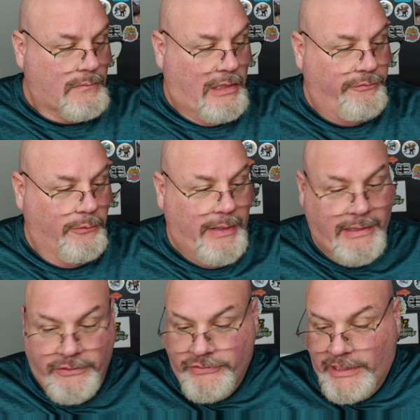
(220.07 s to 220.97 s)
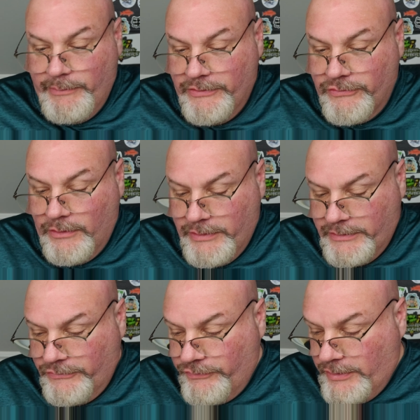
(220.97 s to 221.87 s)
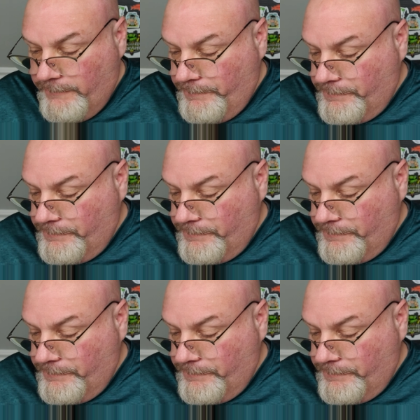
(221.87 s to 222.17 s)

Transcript: I feel bad that it's taken me this long to get this far.